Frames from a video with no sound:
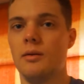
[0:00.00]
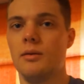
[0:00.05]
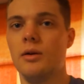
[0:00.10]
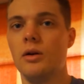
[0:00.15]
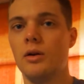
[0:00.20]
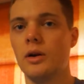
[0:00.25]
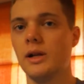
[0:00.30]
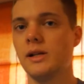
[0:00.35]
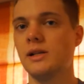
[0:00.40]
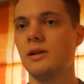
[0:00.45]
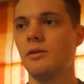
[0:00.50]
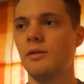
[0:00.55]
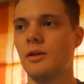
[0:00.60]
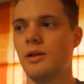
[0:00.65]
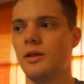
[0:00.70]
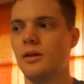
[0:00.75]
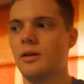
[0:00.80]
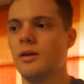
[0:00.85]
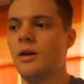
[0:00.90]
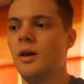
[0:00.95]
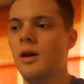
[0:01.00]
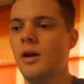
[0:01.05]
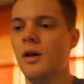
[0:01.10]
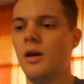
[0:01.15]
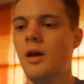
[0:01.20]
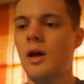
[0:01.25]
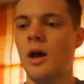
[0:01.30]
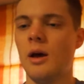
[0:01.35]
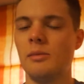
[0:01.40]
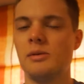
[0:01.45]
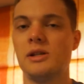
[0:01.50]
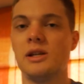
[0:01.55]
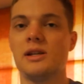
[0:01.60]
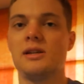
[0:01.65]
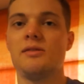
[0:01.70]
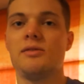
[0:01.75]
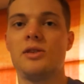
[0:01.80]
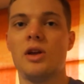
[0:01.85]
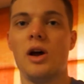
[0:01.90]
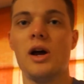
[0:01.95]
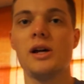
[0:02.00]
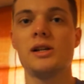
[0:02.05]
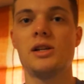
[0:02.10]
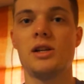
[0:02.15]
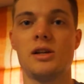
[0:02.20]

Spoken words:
But not necessarily the obsessive diets,